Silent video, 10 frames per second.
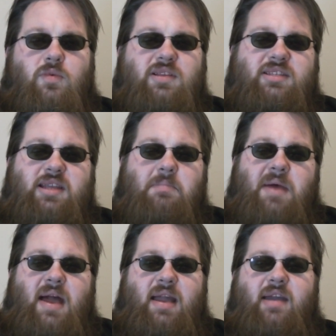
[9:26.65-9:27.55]
1 step
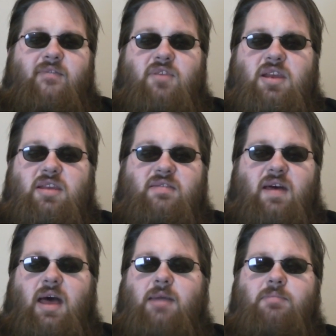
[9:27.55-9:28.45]
back every
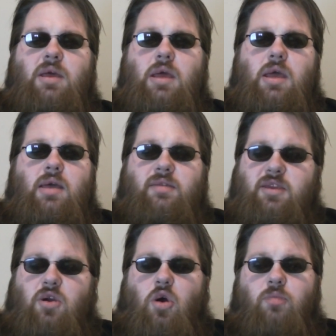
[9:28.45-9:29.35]
time that
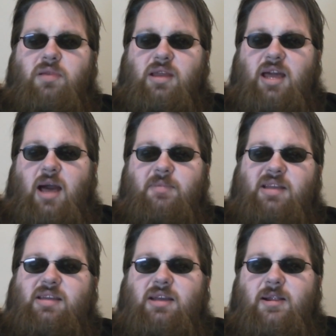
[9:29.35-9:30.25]
you open a
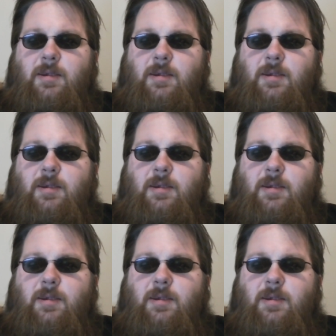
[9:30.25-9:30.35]
comic.